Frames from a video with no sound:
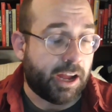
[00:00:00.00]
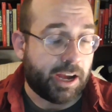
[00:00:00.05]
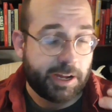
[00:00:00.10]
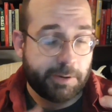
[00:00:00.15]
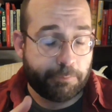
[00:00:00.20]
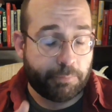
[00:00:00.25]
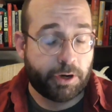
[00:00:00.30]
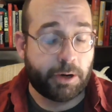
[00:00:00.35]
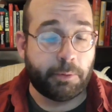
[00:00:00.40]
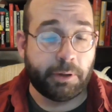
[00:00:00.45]

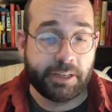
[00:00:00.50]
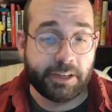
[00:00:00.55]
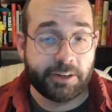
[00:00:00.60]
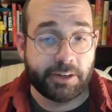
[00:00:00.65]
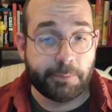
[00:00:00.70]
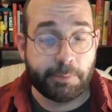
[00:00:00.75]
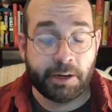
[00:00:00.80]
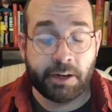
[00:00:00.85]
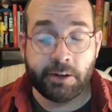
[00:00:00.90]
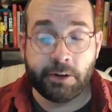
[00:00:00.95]
I'd probably
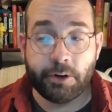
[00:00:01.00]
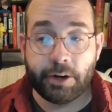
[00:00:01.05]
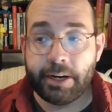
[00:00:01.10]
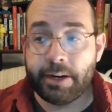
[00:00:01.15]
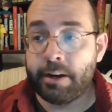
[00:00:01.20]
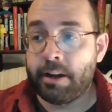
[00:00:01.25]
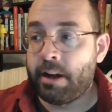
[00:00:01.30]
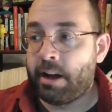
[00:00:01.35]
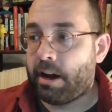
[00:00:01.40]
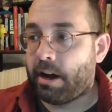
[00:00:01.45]
end up hungry.
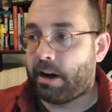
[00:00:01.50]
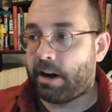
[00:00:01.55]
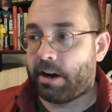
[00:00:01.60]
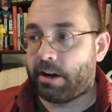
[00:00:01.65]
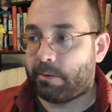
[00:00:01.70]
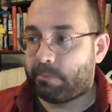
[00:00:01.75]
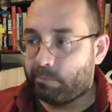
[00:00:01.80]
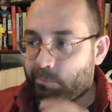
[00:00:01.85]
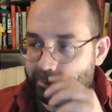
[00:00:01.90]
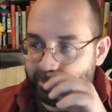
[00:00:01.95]

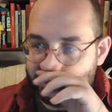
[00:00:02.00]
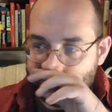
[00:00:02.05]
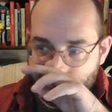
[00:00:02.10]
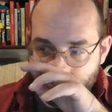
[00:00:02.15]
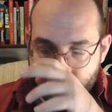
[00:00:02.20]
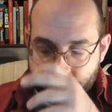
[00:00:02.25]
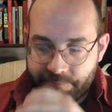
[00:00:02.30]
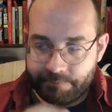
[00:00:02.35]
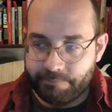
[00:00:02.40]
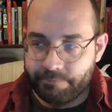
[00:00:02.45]

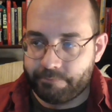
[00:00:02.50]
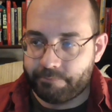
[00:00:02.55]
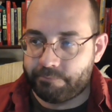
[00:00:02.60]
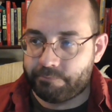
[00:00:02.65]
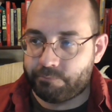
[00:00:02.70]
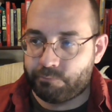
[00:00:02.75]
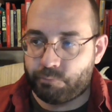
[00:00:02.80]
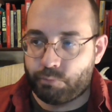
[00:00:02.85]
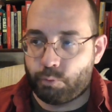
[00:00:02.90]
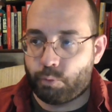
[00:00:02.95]

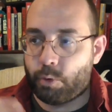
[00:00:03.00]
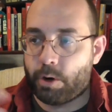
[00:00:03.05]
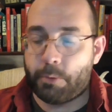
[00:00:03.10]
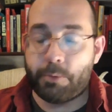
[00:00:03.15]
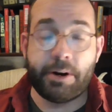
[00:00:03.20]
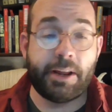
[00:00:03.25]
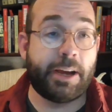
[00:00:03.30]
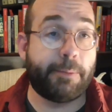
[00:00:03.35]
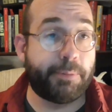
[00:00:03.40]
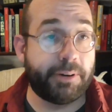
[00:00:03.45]
What
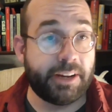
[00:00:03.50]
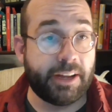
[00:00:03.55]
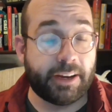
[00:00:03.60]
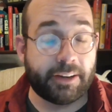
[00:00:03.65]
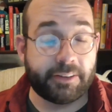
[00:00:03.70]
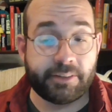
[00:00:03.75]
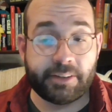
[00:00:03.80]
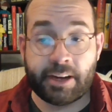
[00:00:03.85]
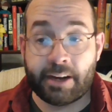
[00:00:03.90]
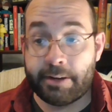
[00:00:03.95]
would happen
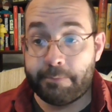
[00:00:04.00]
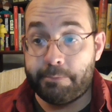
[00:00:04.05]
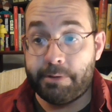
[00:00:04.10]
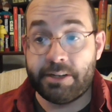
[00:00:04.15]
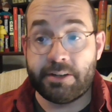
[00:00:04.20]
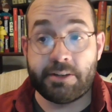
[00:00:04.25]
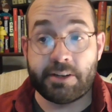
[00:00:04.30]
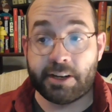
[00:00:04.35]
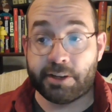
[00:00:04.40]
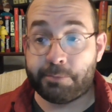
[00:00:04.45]
next? I'd
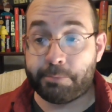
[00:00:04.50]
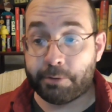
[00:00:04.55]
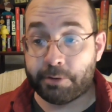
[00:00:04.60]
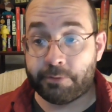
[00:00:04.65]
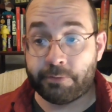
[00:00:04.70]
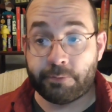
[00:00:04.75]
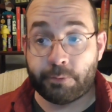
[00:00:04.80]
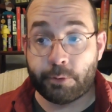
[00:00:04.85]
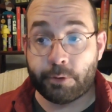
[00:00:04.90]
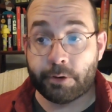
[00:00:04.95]
be
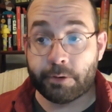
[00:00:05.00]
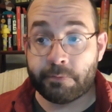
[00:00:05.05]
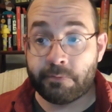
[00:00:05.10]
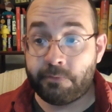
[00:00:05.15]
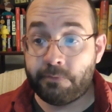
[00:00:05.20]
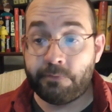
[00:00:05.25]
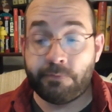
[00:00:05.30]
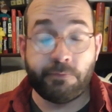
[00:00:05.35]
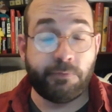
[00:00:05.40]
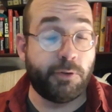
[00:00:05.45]
desperate for
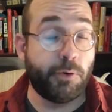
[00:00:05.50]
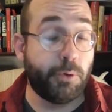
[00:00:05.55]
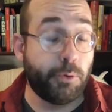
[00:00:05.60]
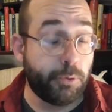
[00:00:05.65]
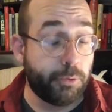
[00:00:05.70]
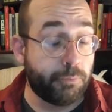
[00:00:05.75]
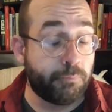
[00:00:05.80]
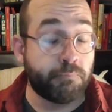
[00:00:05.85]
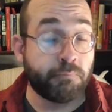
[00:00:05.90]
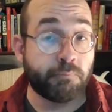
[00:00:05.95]

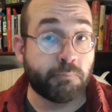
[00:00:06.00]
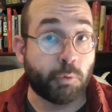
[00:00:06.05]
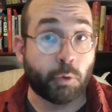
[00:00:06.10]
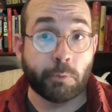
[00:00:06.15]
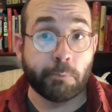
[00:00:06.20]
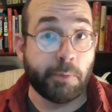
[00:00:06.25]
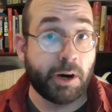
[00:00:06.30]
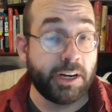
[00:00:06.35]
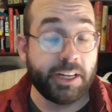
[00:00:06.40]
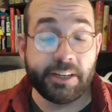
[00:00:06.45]
food
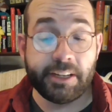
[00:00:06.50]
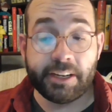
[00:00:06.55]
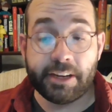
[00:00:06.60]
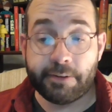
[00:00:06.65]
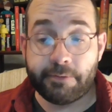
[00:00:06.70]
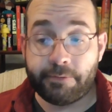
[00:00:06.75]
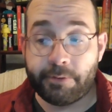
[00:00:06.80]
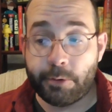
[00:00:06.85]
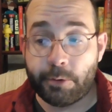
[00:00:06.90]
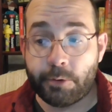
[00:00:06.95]
or money to
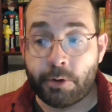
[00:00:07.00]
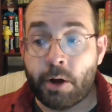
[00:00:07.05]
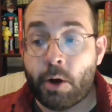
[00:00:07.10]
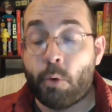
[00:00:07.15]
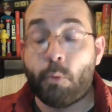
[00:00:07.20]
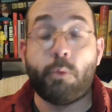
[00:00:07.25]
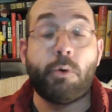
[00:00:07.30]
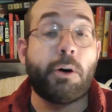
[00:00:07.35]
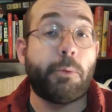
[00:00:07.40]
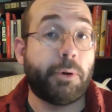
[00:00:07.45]
get food.
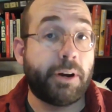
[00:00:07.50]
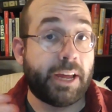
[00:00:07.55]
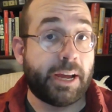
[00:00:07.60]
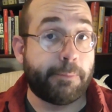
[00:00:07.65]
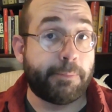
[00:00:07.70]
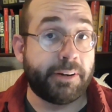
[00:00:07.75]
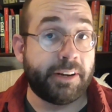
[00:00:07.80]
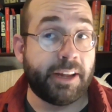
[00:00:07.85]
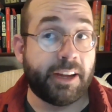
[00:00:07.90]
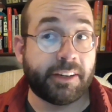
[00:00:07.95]
What would
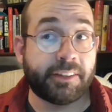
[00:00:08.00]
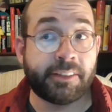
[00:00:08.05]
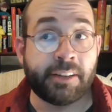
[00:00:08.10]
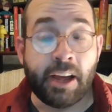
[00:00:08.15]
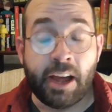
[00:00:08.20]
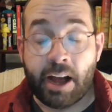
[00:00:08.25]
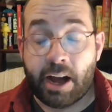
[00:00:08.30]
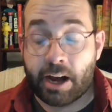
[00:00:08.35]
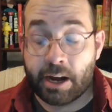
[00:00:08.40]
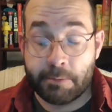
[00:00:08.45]
happen next?
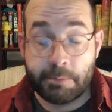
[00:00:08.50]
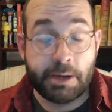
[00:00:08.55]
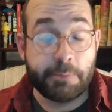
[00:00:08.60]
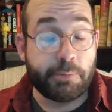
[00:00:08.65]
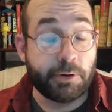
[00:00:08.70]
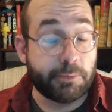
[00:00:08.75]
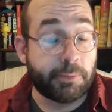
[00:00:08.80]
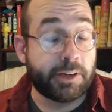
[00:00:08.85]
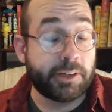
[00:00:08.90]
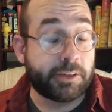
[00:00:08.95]
I may
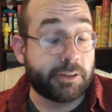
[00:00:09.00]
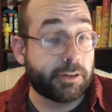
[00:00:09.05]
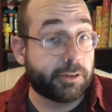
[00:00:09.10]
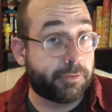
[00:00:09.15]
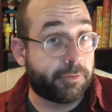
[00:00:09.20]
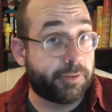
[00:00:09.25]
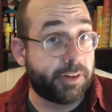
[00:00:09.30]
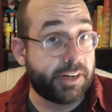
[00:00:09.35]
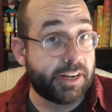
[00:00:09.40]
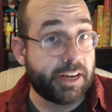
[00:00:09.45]
put
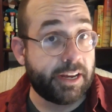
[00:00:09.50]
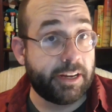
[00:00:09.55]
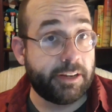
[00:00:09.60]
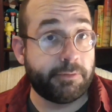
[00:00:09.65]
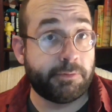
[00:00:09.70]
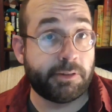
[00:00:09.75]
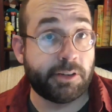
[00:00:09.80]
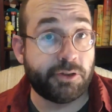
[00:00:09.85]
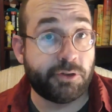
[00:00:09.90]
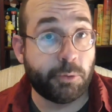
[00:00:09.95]
myself in a
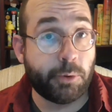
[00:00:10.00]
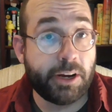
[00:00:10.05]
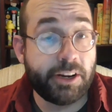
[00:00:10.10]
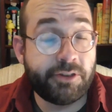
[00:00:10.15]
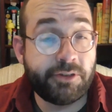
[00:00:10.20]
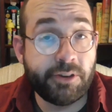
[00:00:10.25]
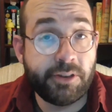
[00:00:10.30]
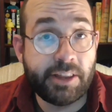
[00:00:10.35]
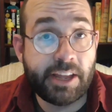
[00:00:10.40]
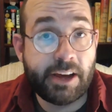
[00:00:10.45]

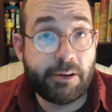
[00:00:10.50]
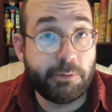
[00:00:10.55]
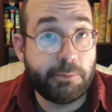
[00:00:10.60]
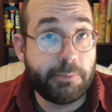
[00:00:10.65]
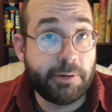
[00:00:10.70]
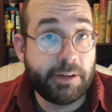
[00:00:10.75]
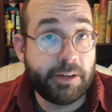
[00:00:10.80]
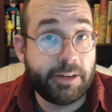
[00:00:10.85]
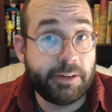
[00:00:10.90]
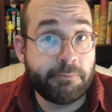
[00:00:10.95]
situation that
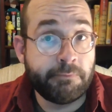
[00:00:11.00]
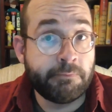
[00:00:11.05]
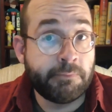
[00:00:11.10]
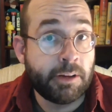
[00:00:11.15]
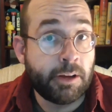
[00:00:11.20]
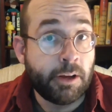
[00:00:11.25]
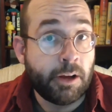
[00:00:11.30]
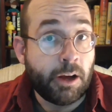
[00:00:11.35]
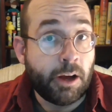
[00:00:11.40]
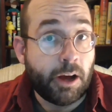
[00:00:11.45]
would be
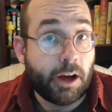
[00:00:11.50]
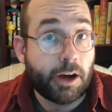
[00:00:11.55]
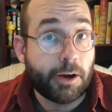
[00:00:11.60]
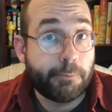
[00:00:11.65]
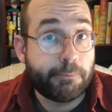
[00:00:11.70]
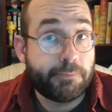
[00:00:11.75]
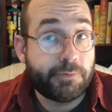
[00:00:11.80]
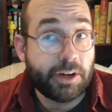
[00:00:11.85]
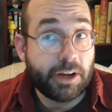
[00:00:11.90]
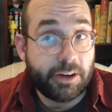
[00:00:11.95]

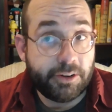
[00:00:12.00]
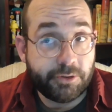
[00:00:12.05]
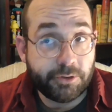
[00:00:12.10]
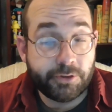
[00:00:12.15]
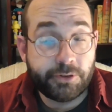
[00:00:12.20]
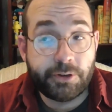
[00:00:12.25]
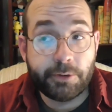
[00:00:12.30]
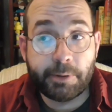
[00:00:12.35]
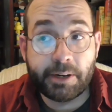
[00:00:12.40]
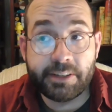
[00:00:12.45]

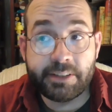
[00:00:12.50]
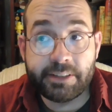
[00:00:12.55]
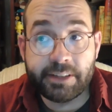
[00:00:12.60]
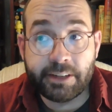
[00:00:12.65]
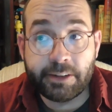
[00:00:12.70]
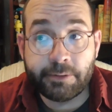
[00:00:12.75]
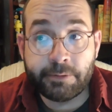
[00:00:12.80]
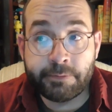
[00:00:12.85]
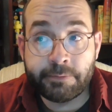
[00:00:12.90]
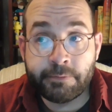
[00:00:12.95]
dangerous to
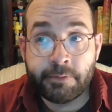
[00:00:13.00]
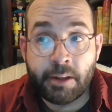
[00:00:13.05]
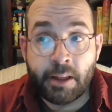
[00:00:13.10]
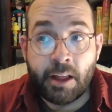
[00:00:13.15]
myself.